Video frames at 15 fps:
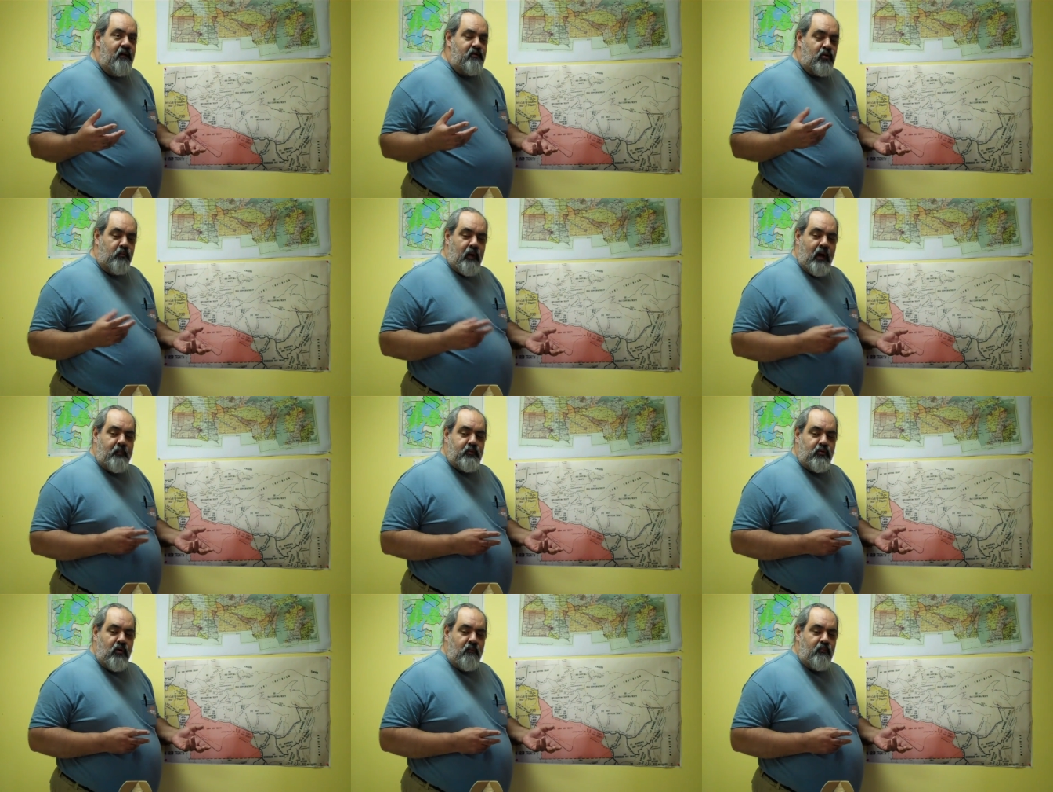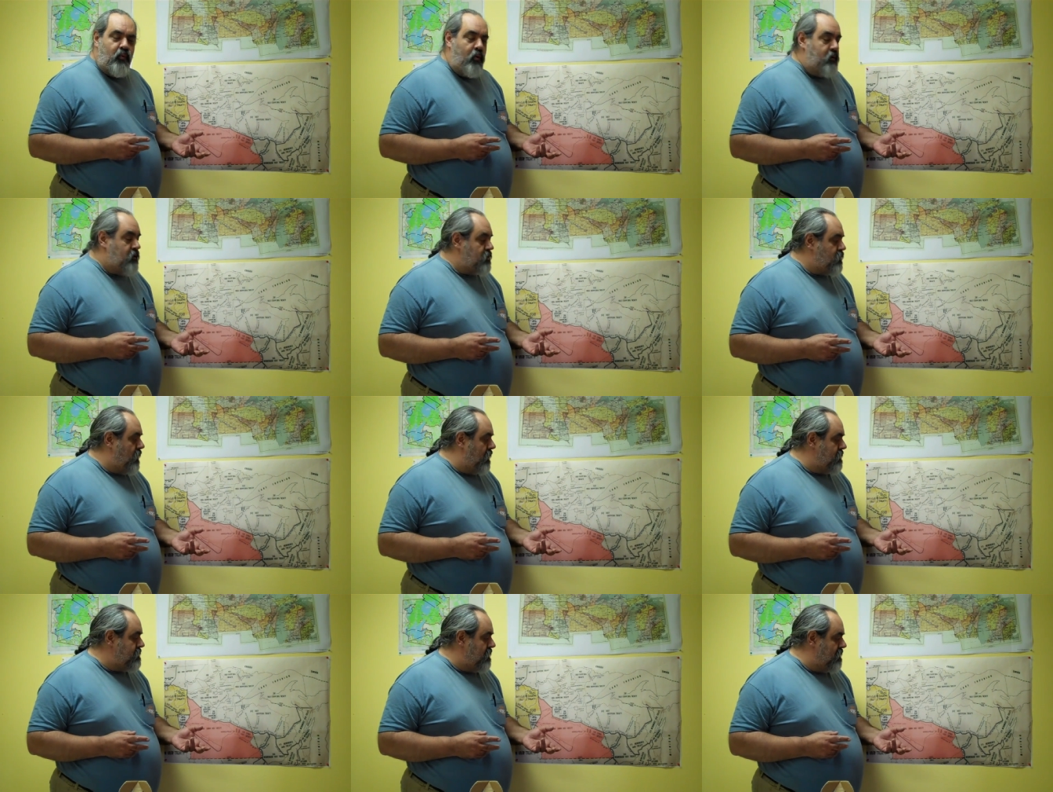So maps are important as
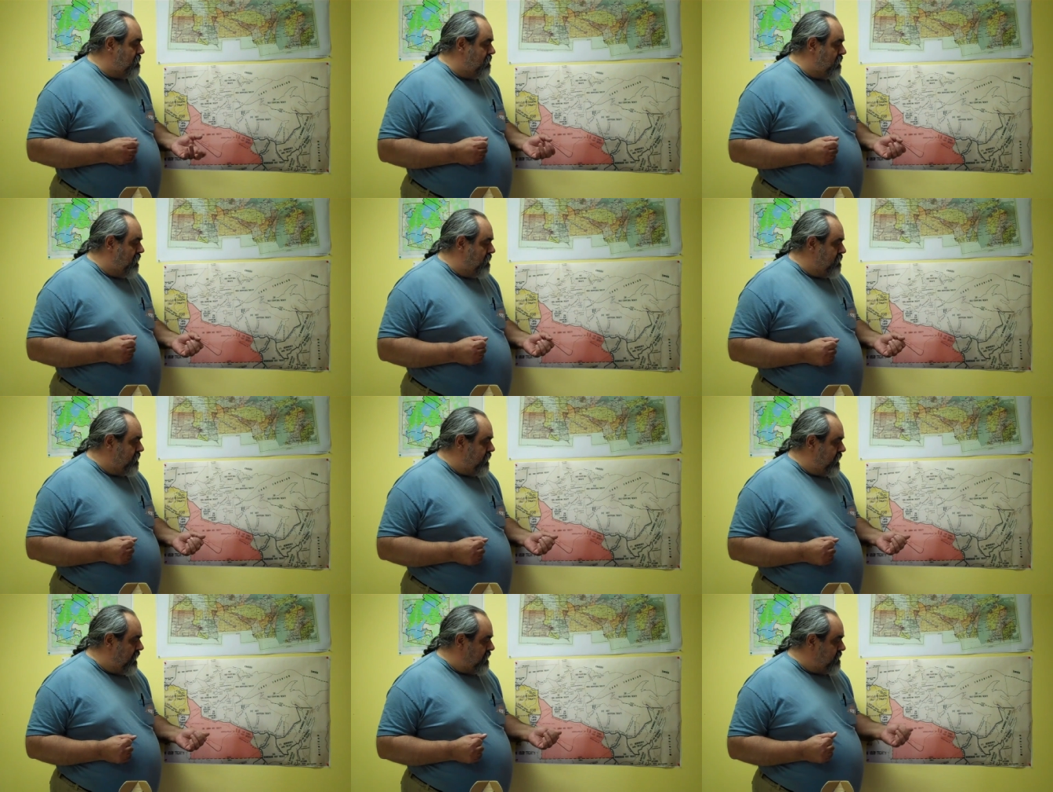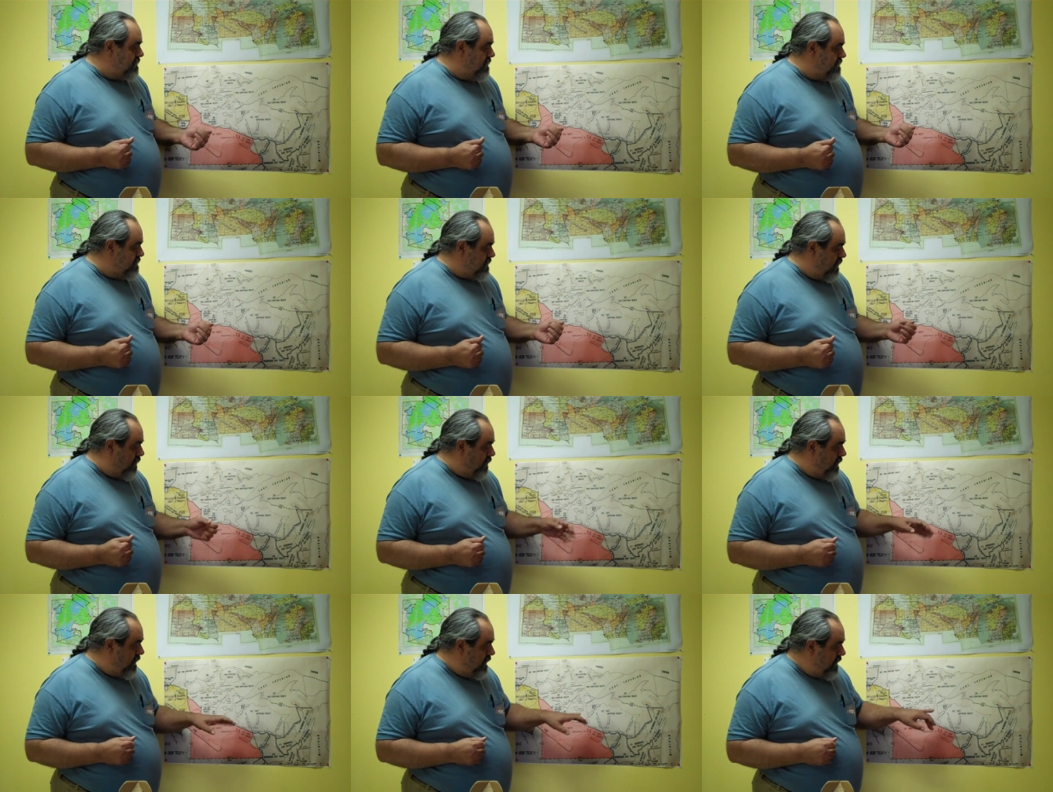well as other, other things.
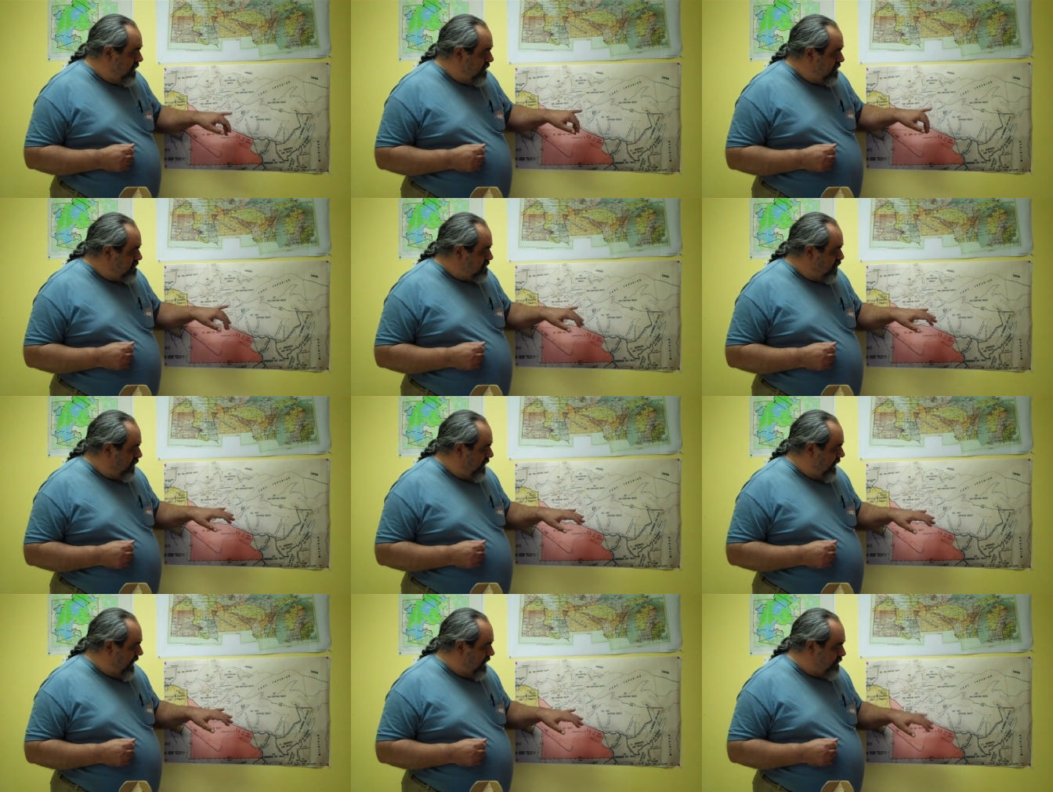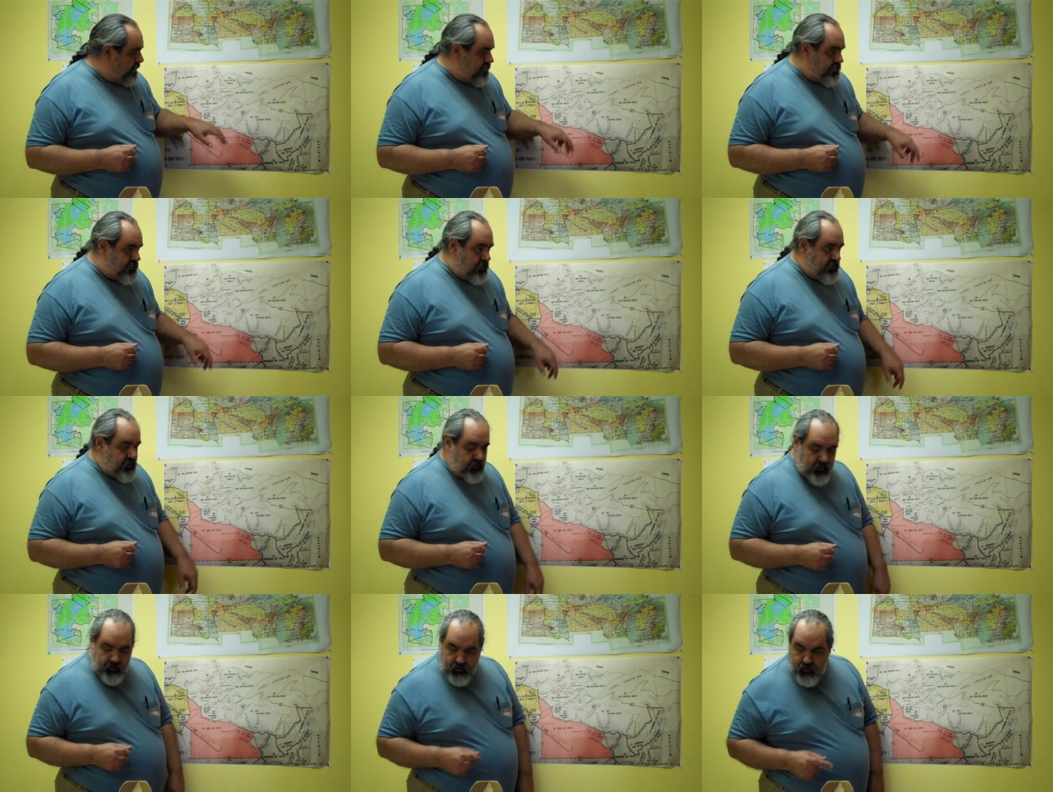So so what happens
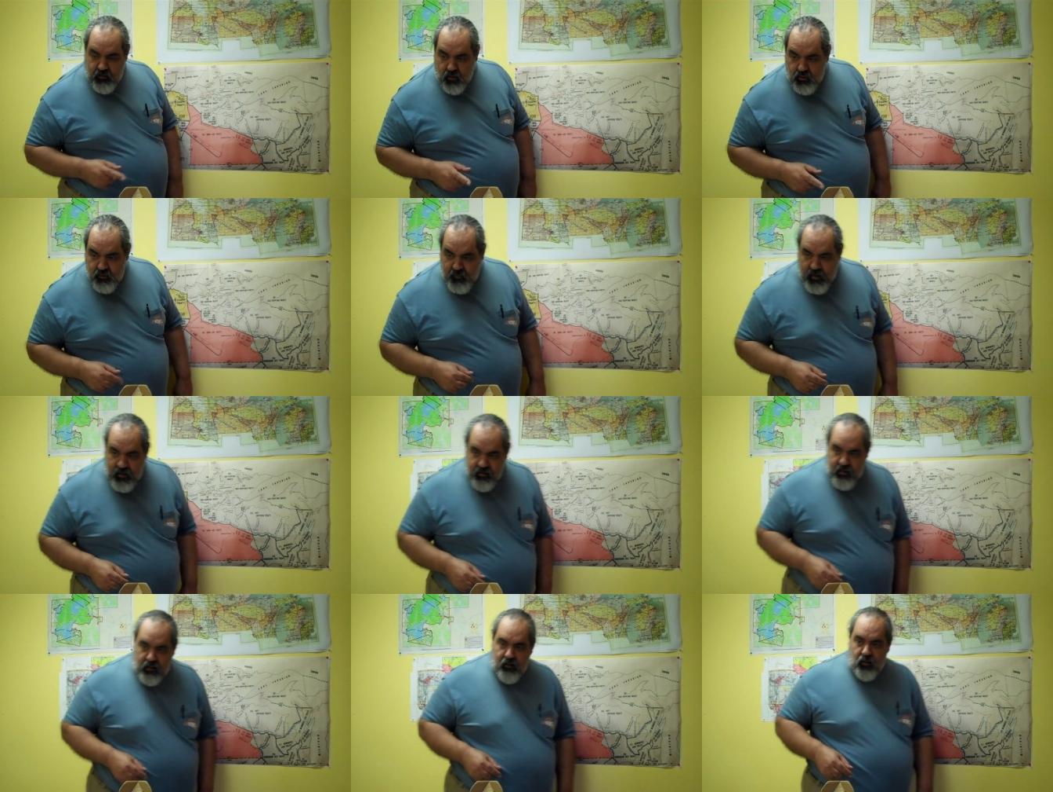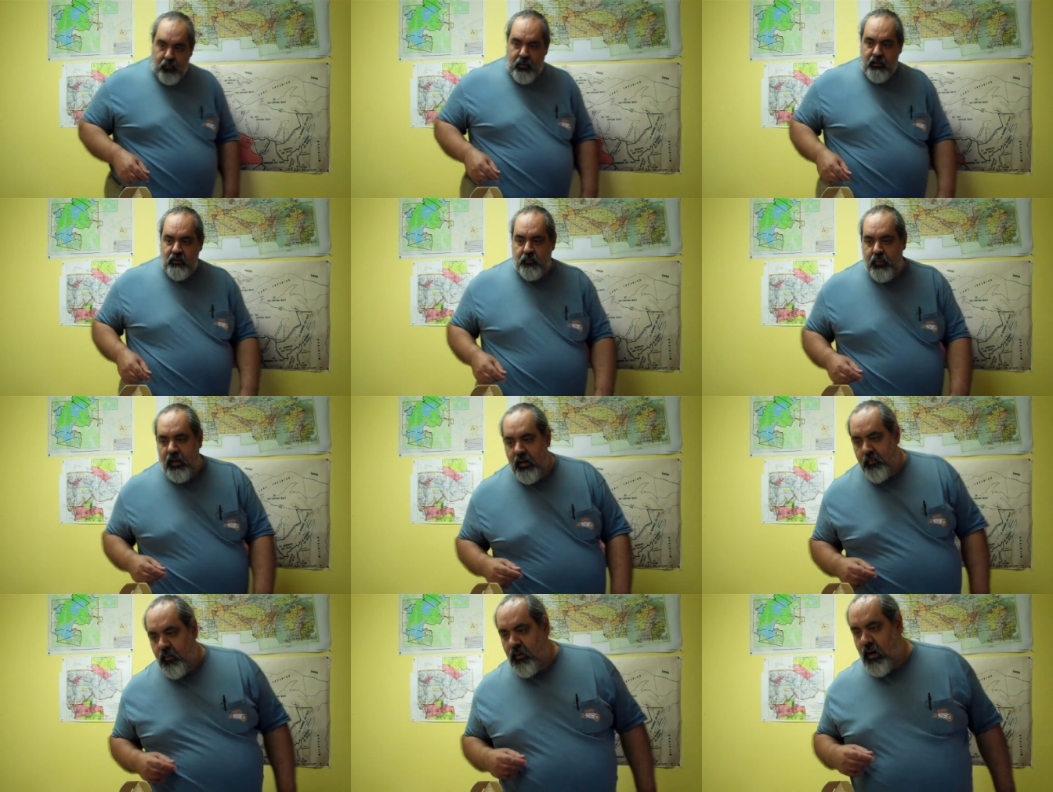is, and this goes back to that little piece of
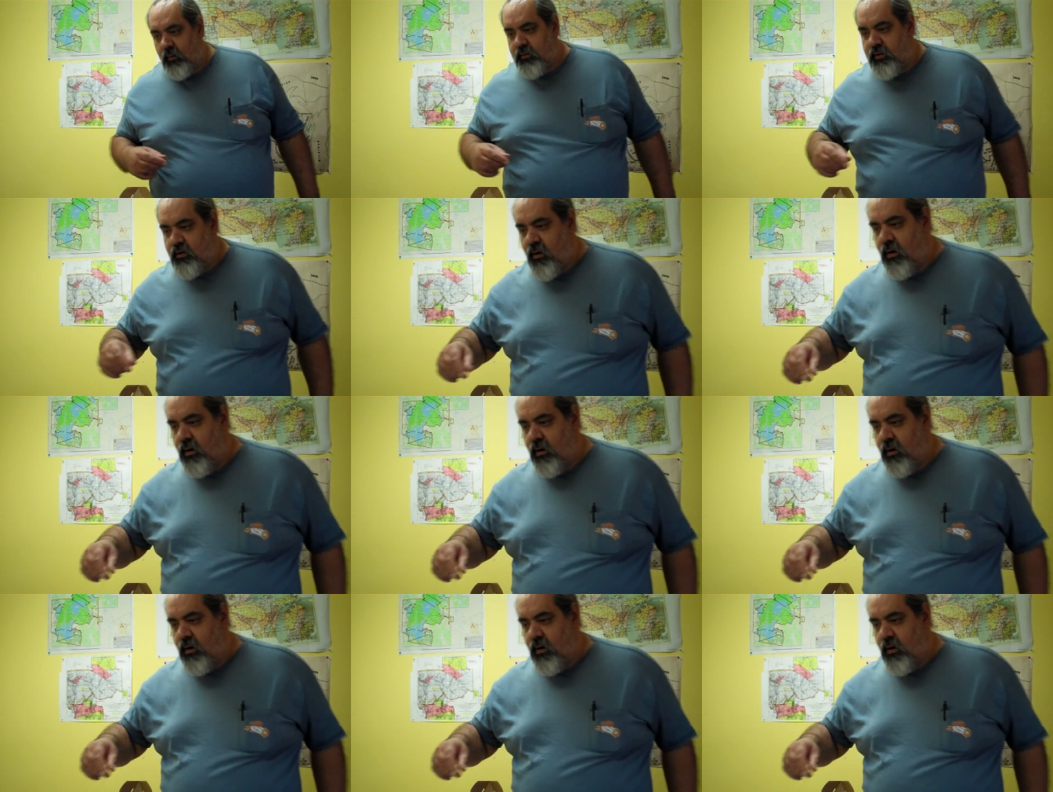paper that I was